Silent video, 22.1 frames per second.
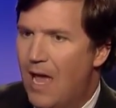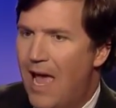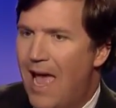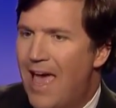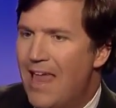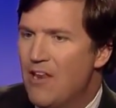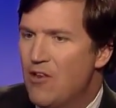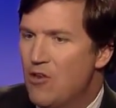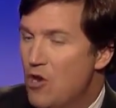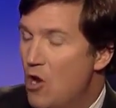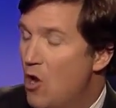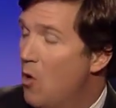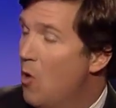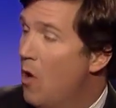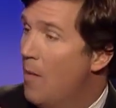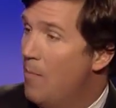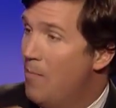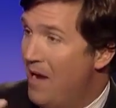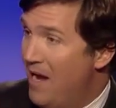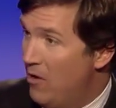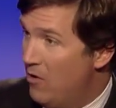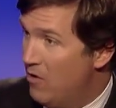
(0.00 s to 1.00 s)
added no
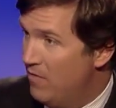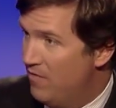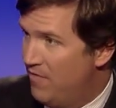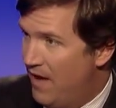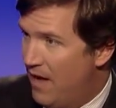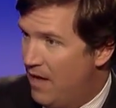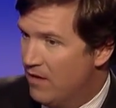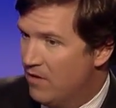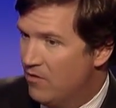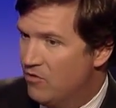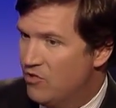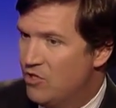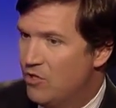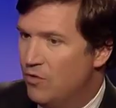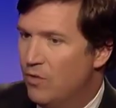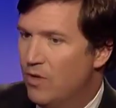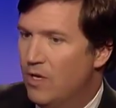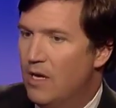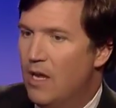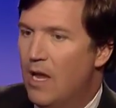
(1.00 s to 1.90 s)
apparent value mm -hmm. to mm-hmm.